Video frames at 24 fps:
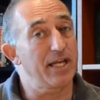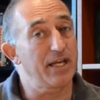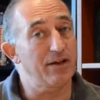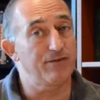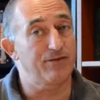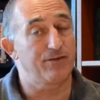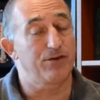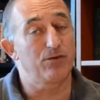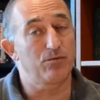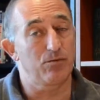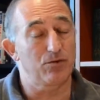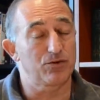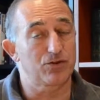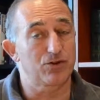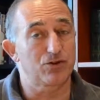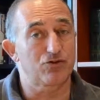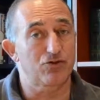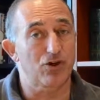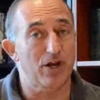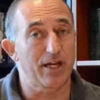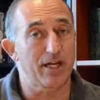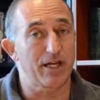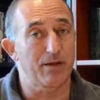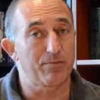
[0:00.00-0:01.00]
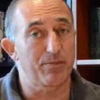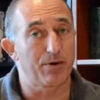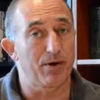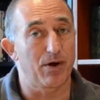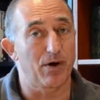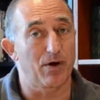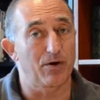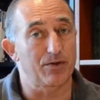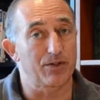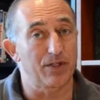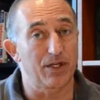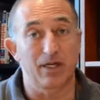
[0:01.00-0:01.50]
if you want a training
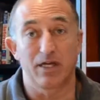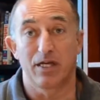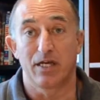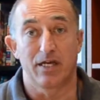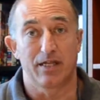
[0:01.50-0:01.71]
partner.